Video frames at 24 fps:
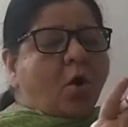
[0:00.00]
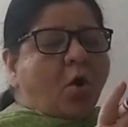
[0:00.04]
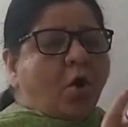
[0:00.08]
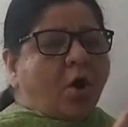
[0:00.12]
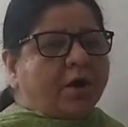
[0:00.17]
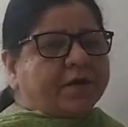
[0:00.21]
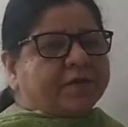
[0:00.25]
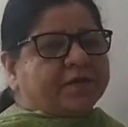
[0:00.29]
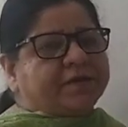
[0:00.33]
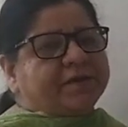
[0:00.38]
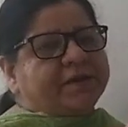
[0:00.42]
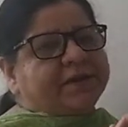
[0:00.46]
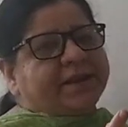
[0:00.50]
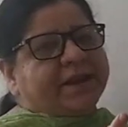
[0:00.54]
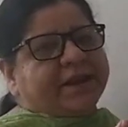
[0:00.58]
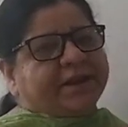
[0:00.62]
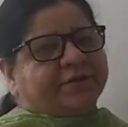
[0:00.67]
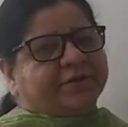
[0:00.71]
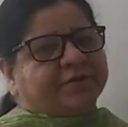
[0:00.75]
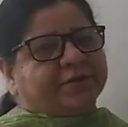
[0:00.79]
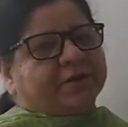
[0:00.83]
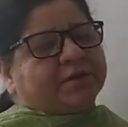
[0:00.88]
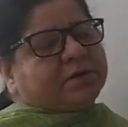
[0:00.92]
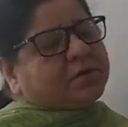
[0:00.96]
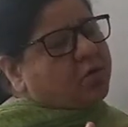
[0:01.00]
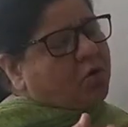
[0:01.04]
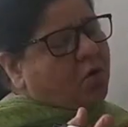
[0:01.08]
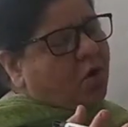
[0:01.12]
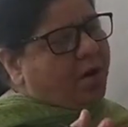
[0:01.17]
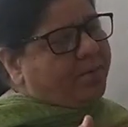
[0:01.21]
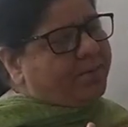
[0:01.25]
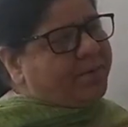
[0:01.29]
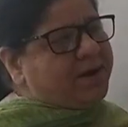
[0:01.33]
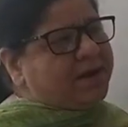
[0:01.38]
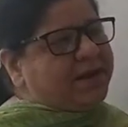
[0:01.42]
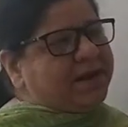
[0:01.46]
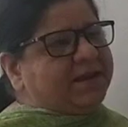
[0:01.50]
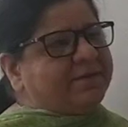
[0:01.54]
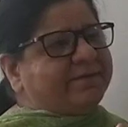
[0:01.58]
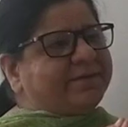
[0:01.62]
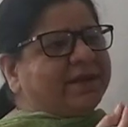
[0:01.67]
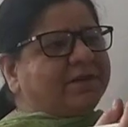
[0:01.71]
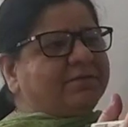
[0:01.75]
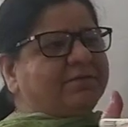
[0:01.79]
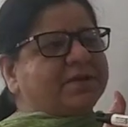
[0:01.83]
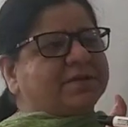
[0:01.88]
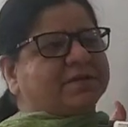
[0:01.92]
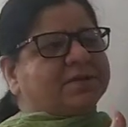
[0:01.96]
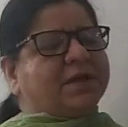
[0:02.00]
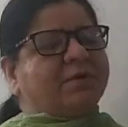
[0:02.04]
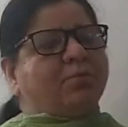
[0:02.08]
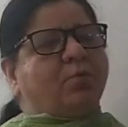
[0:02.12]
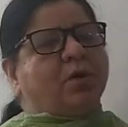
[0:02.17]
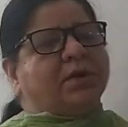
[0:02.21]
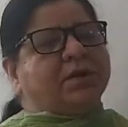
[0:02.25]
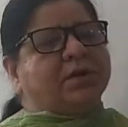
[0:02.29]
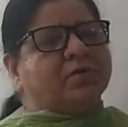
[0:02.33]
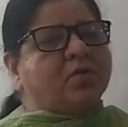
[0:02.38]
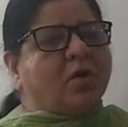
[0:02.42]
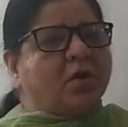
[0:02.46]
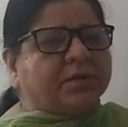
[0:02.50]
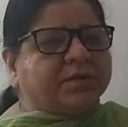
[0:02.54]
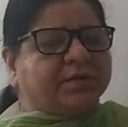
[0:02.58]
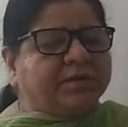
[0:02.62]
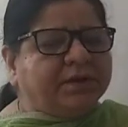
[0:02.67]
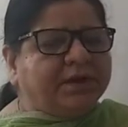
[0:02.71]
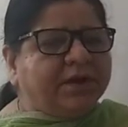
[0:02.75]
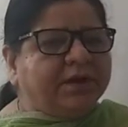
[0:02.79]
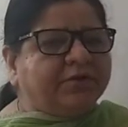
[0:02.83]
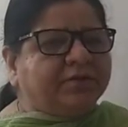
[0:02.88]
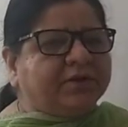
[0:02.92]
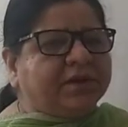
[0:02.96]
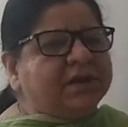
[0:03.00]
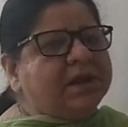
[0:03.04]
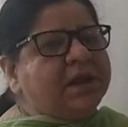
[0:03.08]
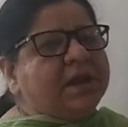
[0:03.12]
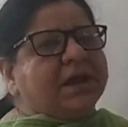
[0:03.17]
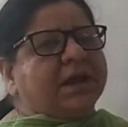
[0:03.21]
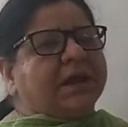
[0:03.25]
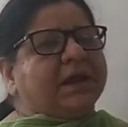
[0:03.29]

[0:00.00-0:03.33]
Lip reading: Oxidation, commonly when we say what is oxidation,